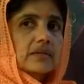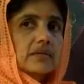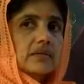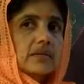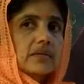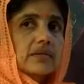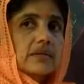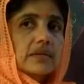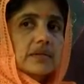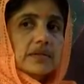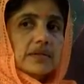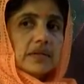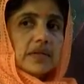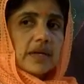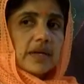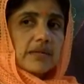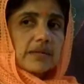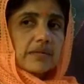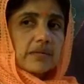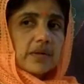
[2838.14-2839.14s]
what's its
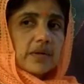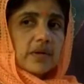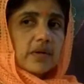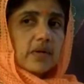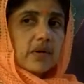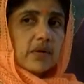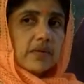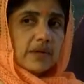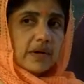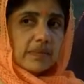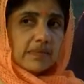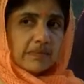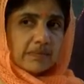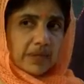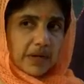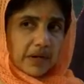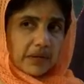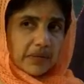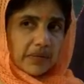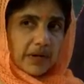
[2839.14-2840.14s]
name
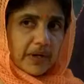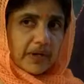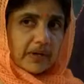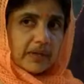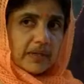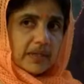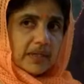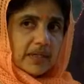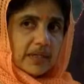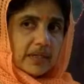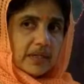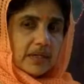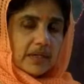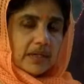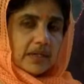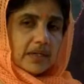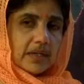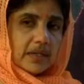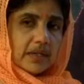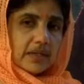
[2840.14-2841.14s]
overpower the
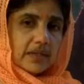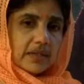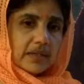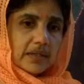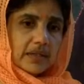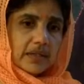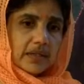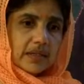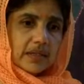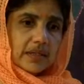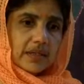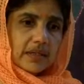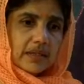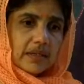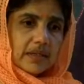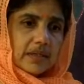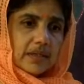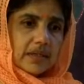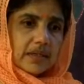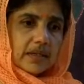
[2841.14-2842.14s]
the
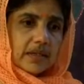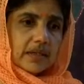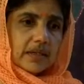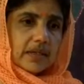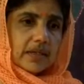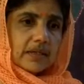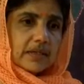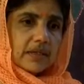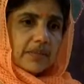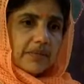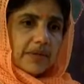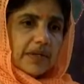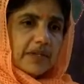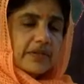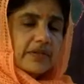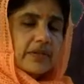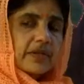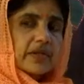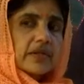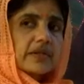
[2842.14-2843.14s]
the
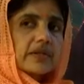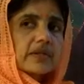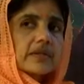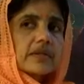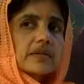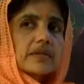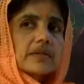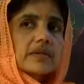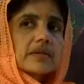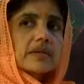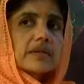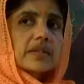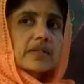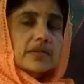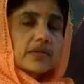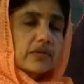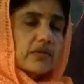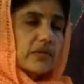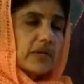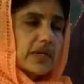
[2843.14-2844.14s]
person the
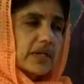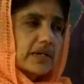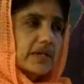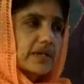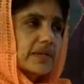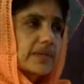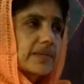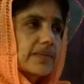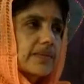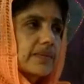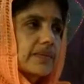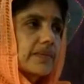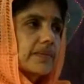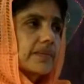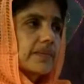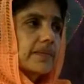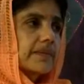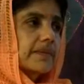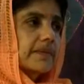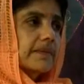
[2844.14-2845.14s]
student
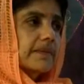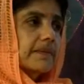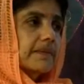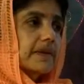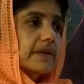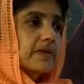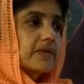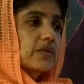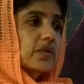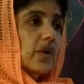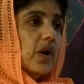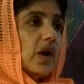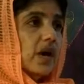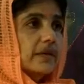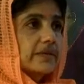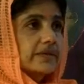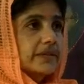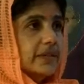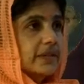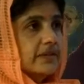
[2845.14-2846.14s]
and so
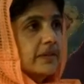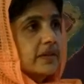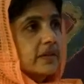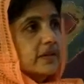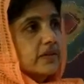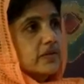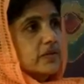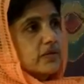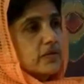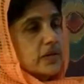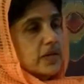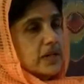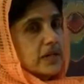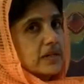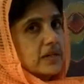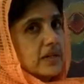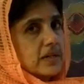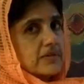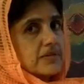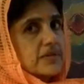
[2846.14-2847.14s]
often when the student
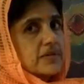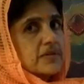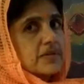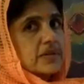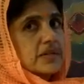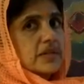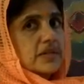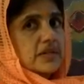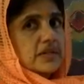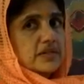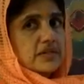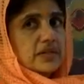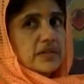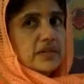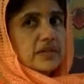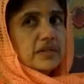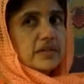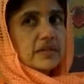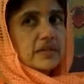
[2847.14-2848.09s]
comes to the teaching